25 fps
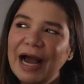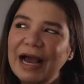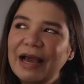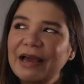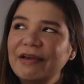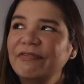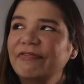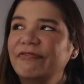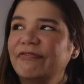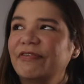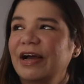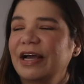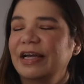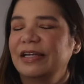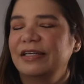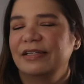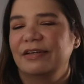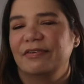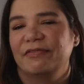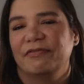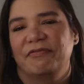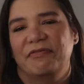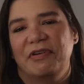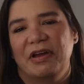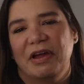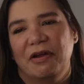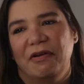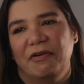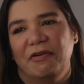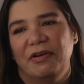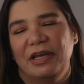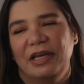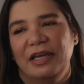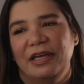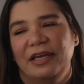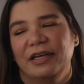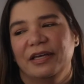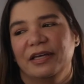I find it
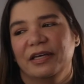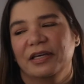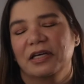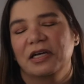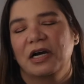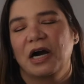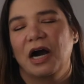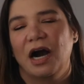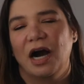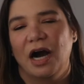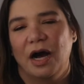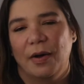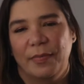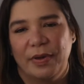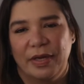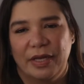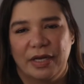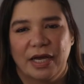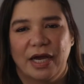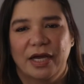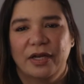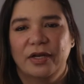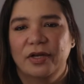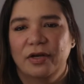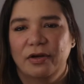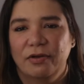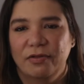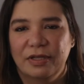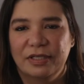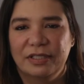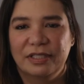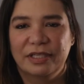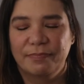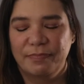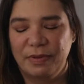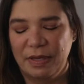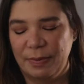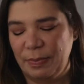very calming. I know
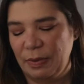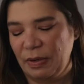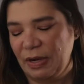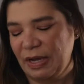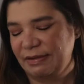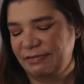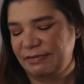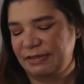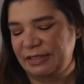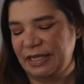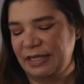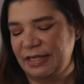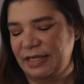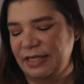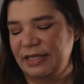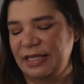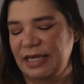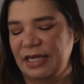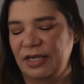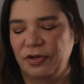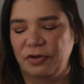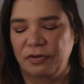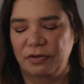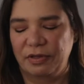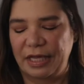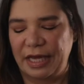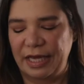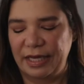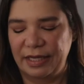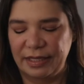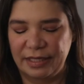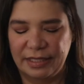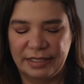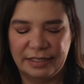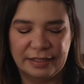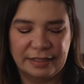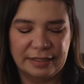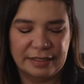that some people have said that they don't like
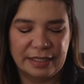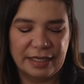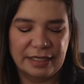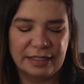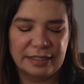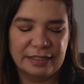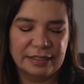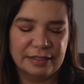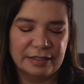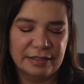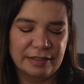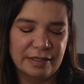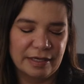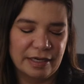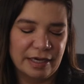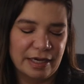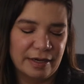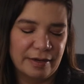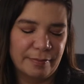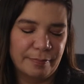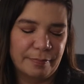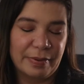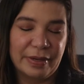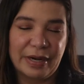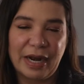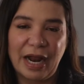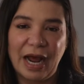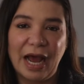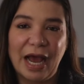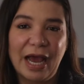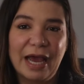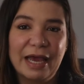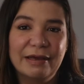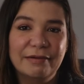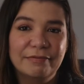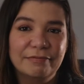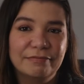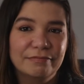this scent, but
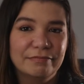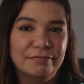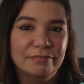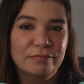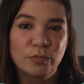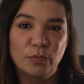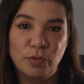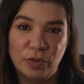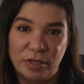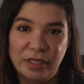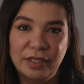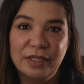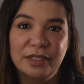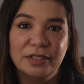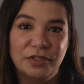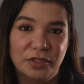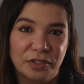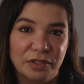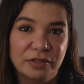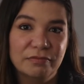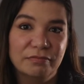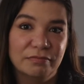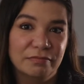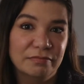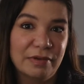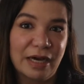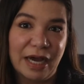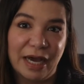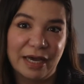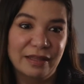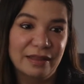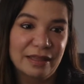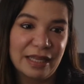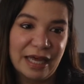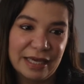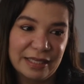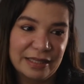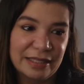I really do. I
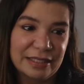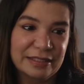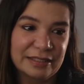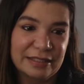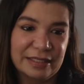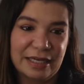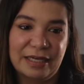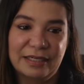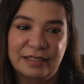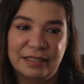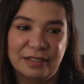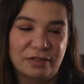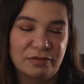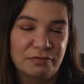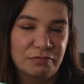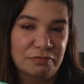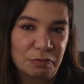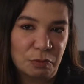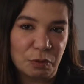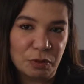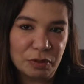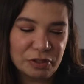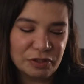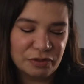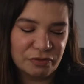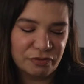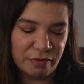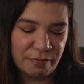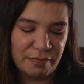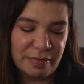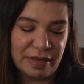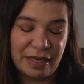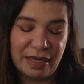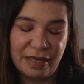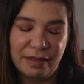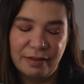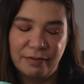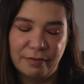like the scent. It works for
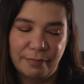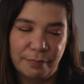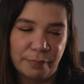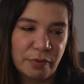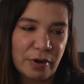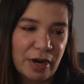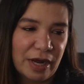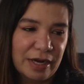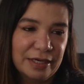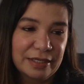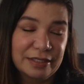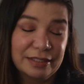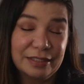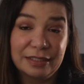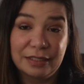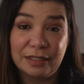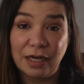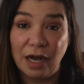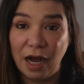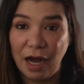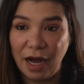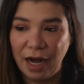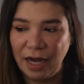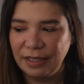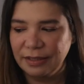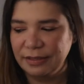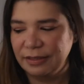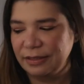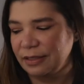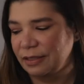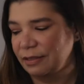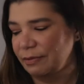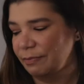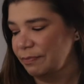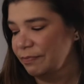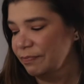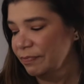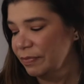me. The product is
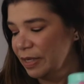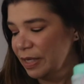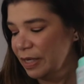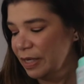awesome.